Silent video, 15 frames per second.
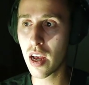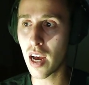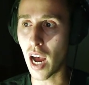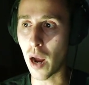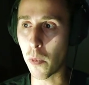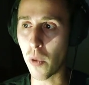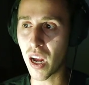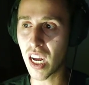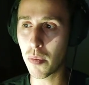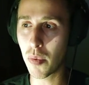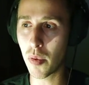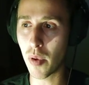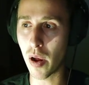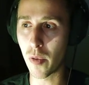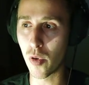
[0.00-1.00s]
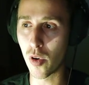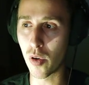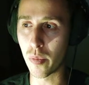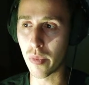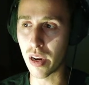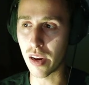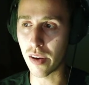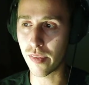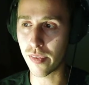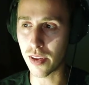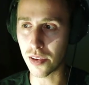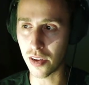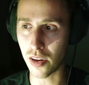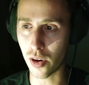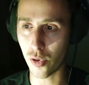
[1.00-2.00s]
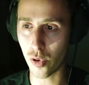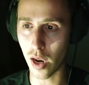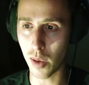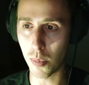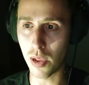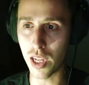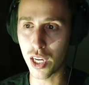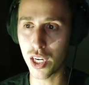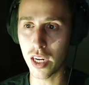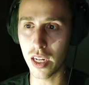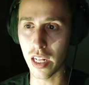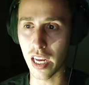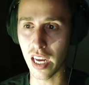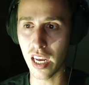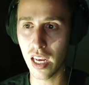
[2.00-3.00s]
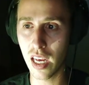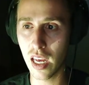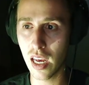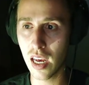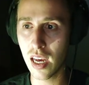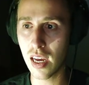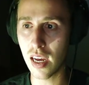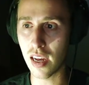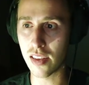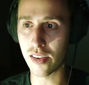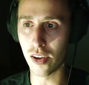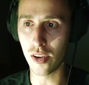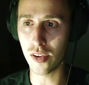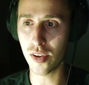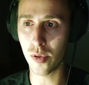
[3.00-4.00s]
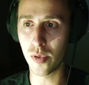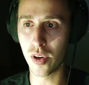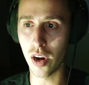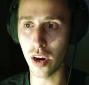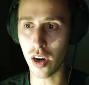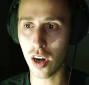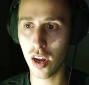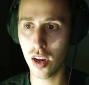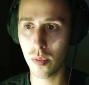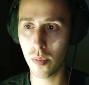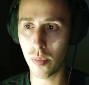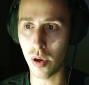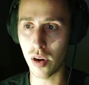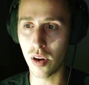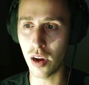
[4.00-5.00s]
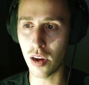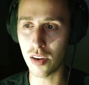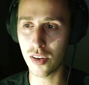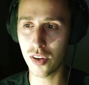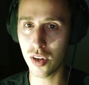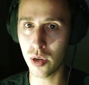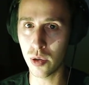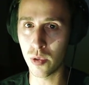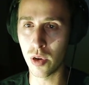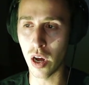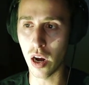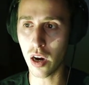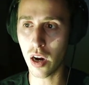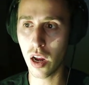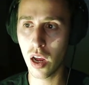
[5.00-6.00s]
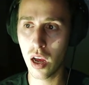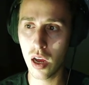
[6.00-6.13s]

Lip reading: I wake up in my room and it feels incredibly chilly. It's also dark, but not too dark.